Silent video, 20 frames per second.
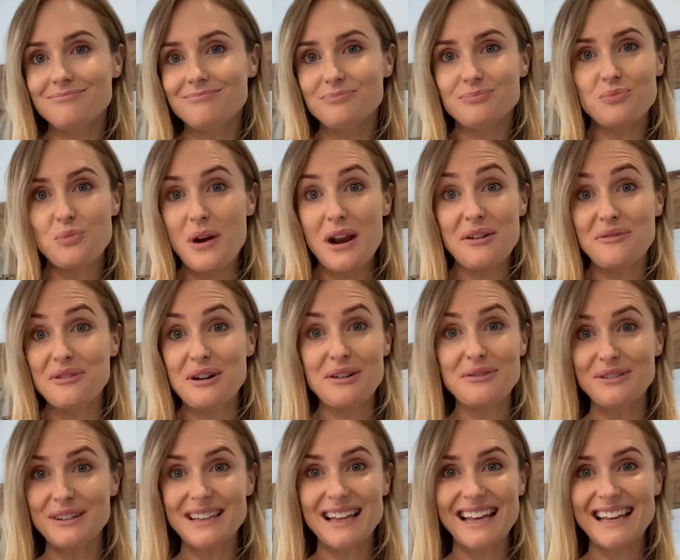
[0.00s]
whenever I
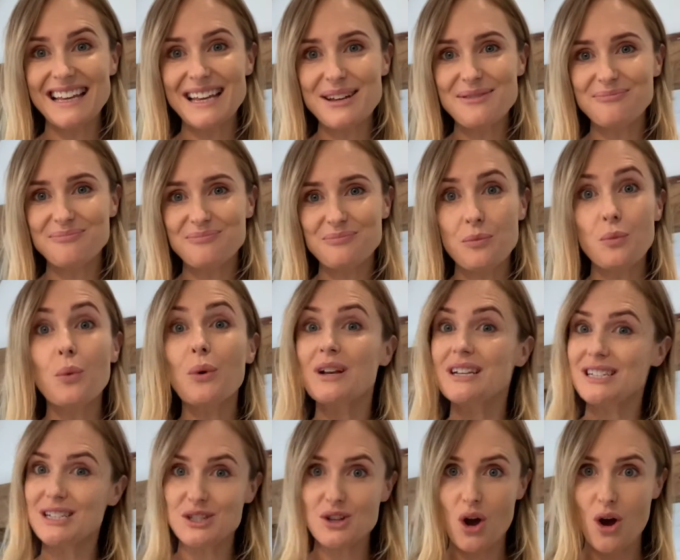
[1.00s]
feel like it,
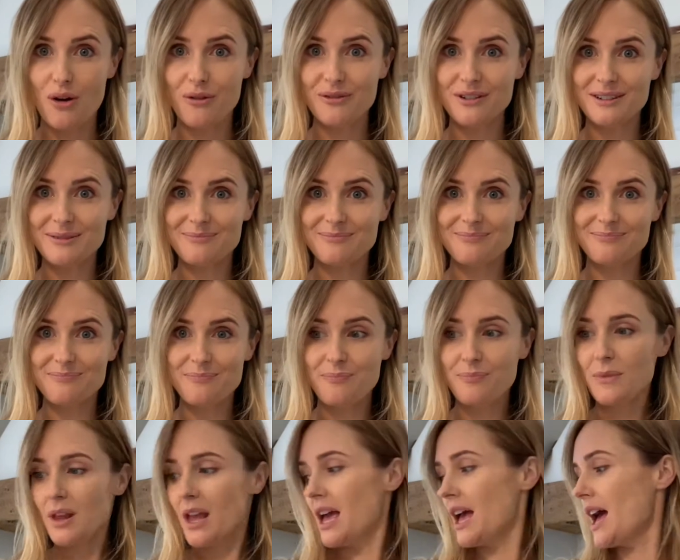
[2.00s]
which is often.
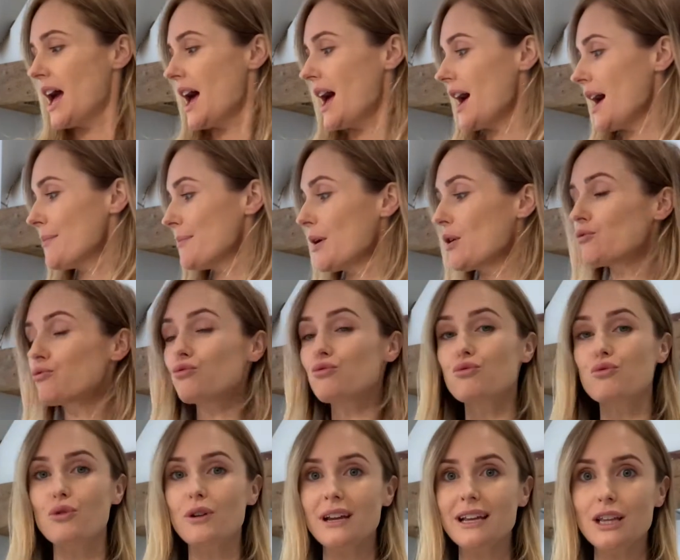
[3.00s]
A
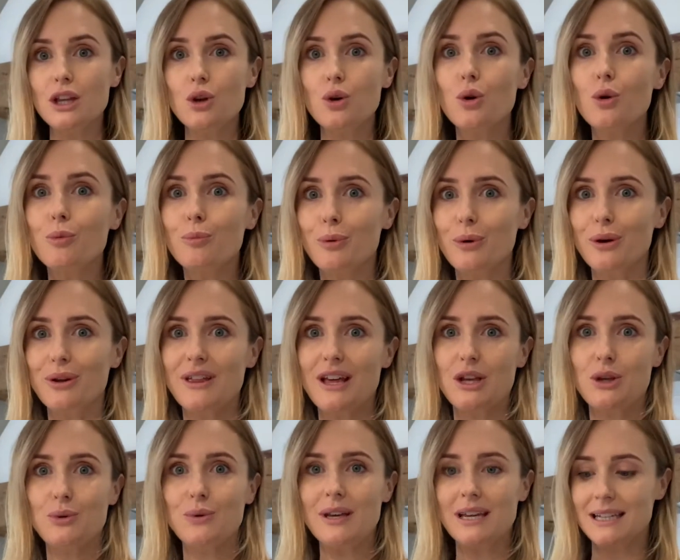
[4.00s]
really cool book that
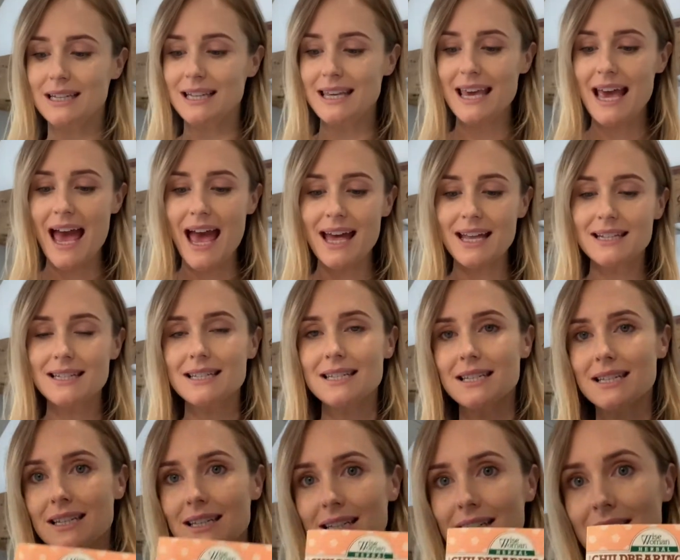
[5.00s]
you can
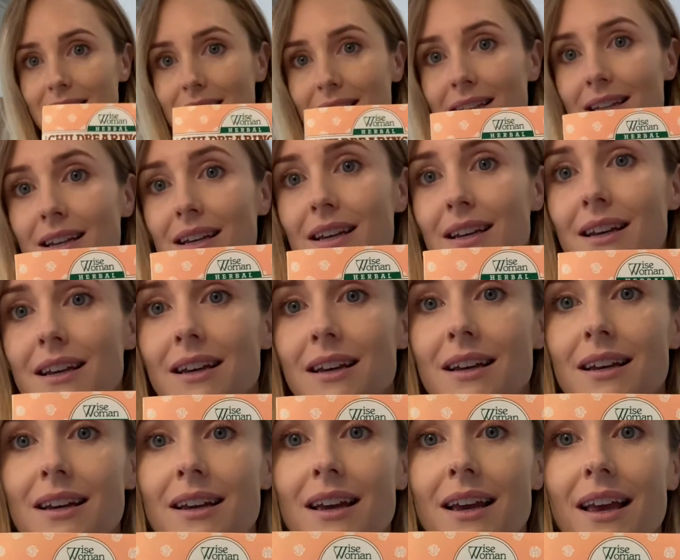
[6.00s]
get
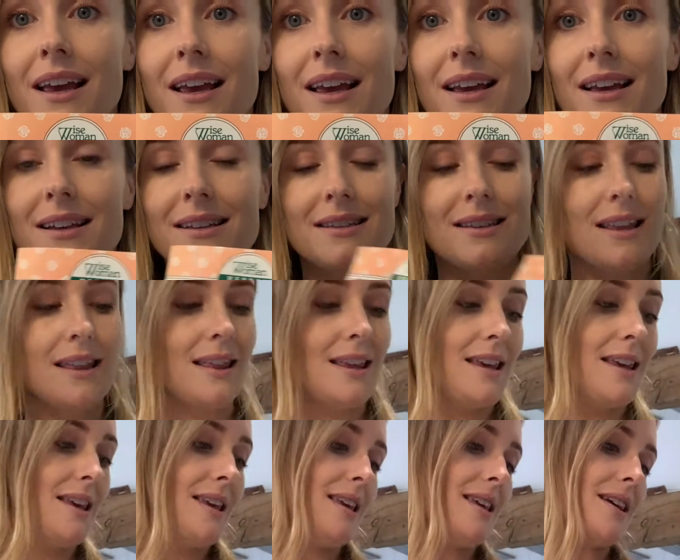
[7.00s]
is
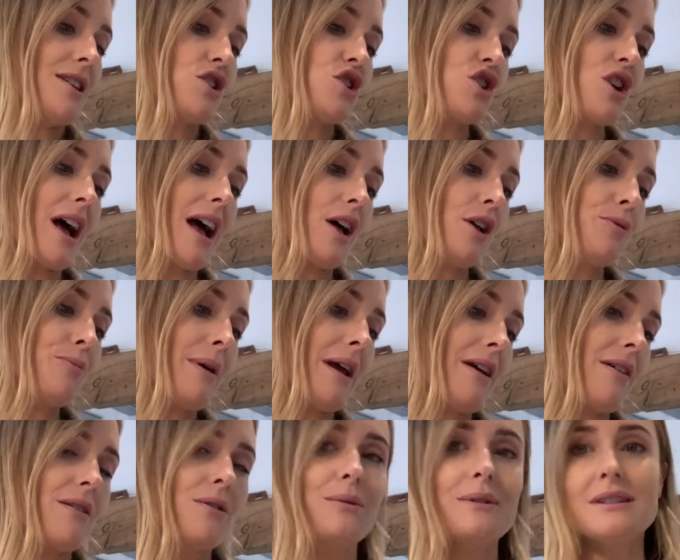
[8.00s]
the
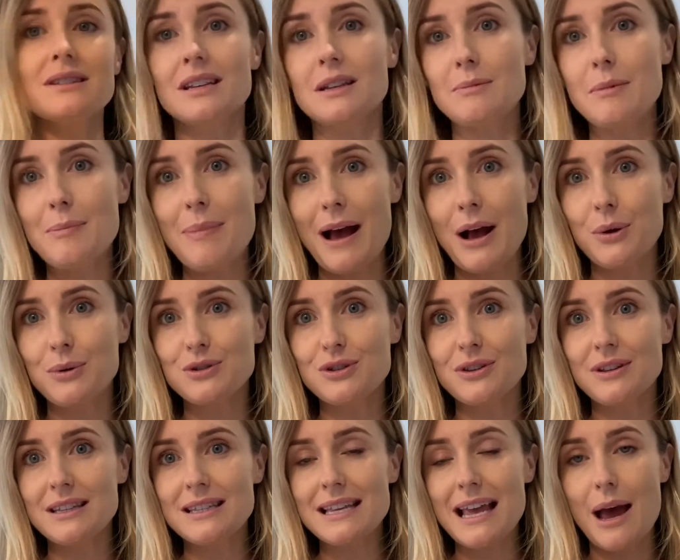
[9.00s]
Childbearing, oh, it's going backwards
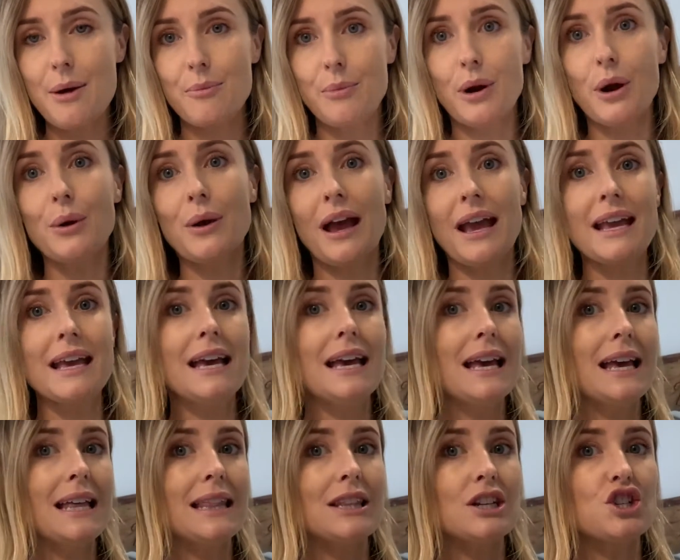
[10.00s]
on this camera. Okay,
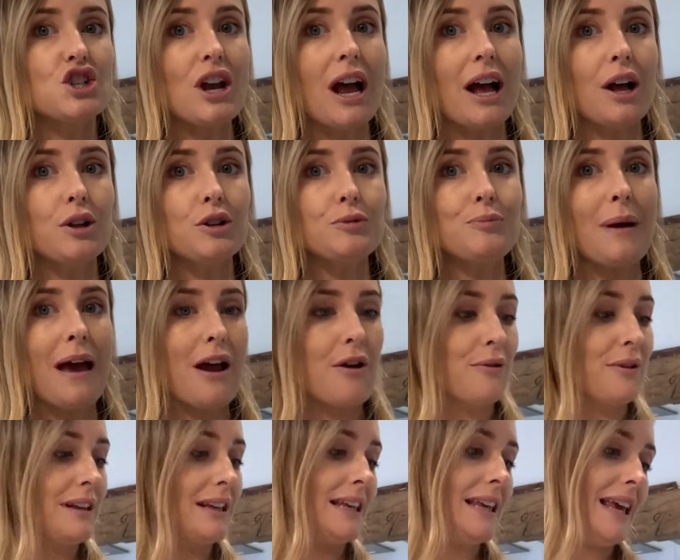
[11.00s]
The
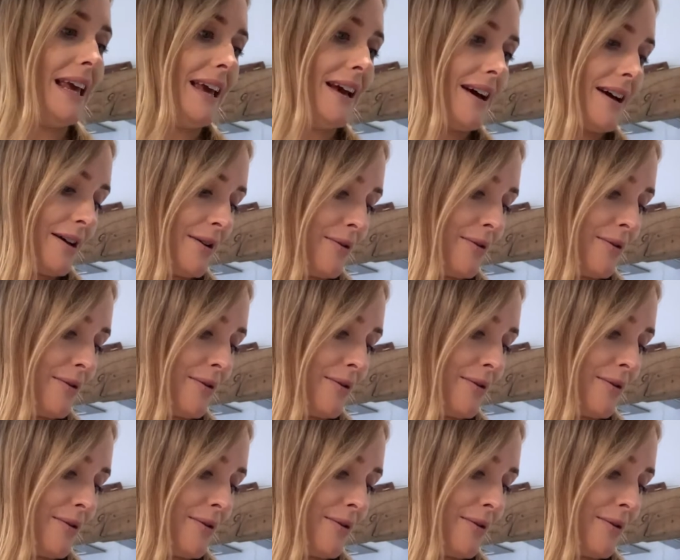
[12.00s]
Childbearing Year